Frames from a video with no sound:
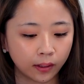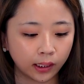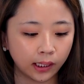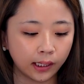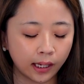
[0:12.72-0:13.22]

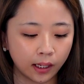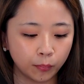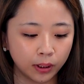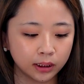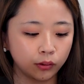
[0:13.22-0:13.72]
okay,
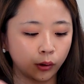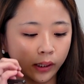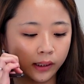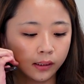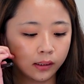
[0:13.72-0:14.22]
and what's
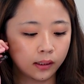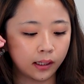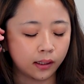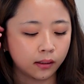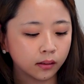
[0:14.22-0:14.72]
required
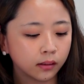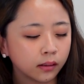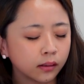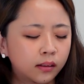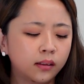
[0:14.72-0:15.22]
and
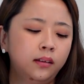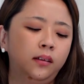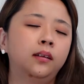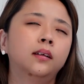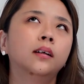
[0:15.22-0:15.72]
the
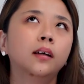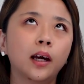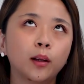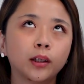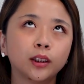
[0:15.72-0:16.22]

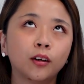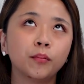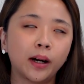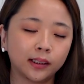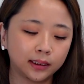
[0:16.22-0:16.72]
allocation of
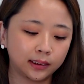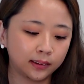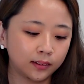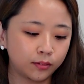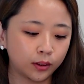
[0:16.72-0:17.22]

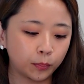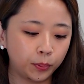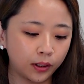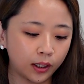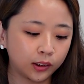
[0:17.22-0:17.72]
marks for the
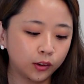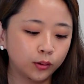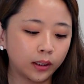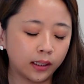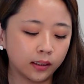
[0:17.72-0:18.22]

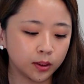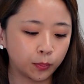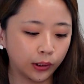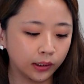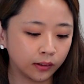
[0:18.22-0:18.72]
PRQ and the
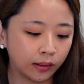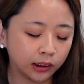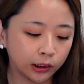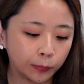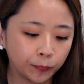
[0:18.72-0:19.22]
spoken
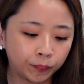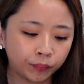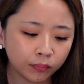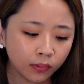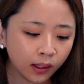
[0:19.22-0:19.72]
interaction.
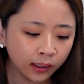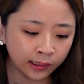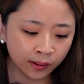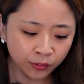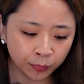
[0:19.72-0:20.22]

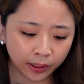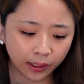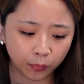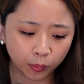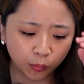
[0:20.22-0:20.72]
Then from there,
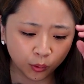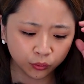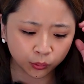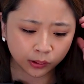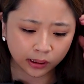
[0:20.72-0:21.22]
I will
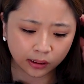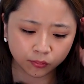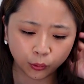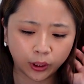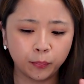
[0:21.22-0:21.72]
move to the
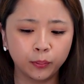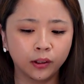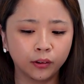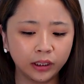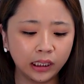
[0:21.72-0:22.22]

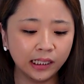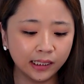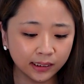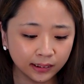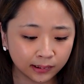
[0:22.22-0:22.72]
vocabulary
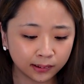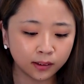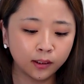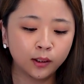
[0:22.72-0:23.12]
list